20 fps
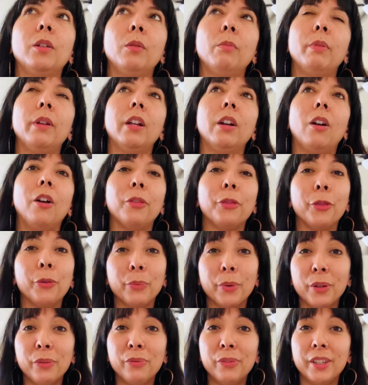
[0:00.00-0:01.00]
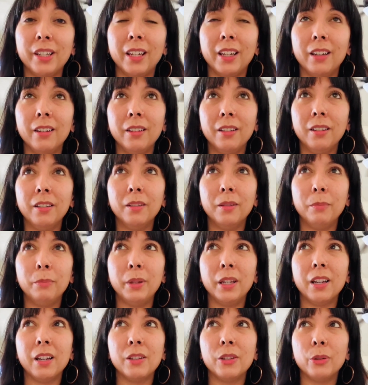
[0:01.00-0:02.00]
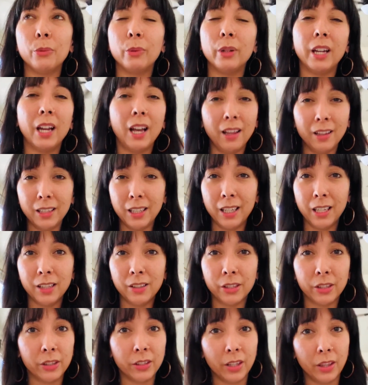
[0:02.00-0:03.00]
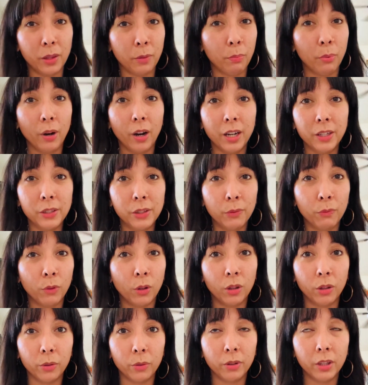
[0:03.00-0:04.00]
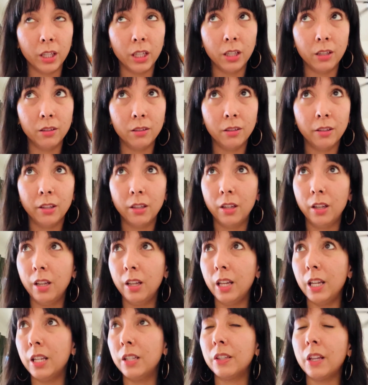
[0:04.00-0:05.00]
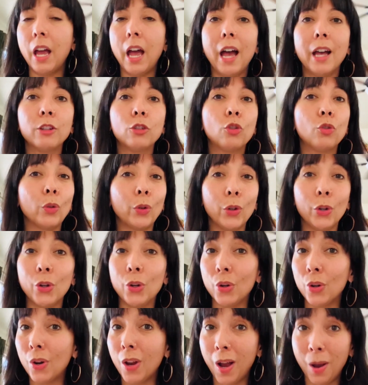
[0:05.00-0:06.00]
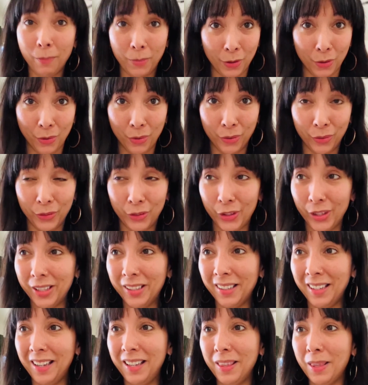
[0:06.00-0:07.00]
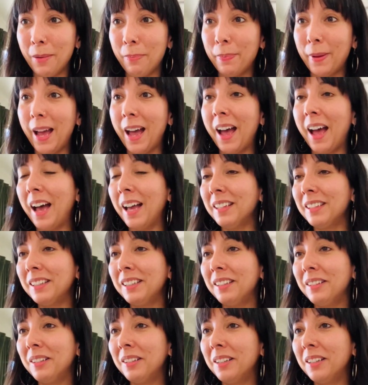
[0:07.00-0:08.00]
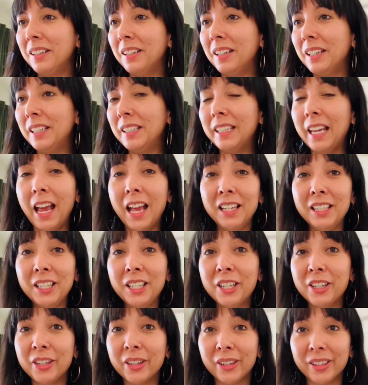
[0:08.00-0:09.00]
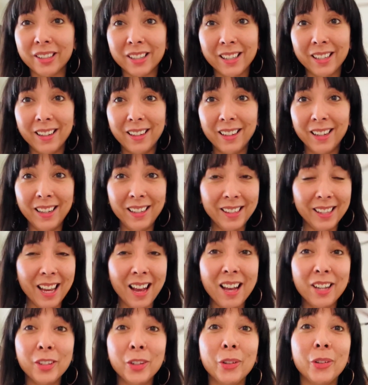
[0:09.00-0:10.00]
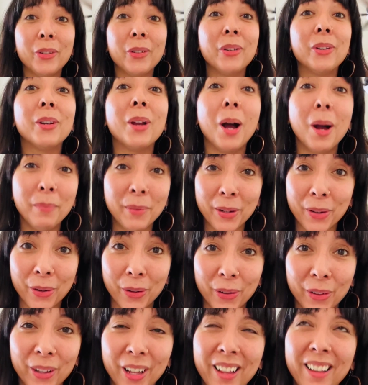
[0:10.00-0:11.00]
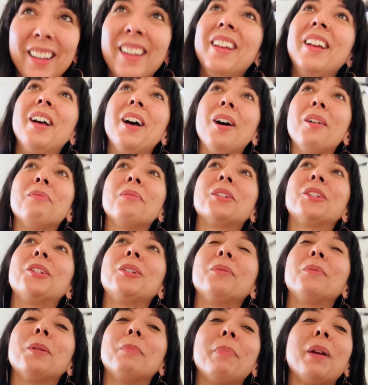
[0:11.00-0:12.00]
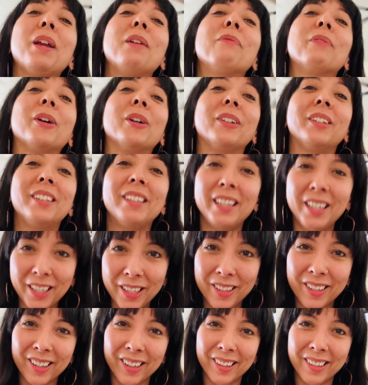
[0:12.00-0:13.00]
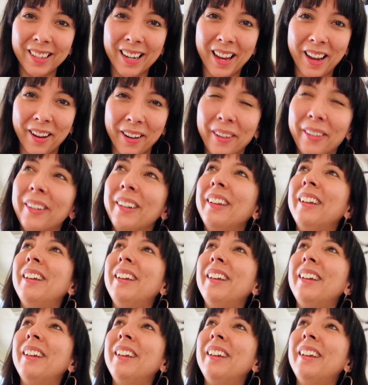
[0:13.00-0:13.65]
bit on thrifting, because the reality is that the price of clothing is astronomical. Just in the past 10 years, it's astronomical of what you would pay for a t-shirt now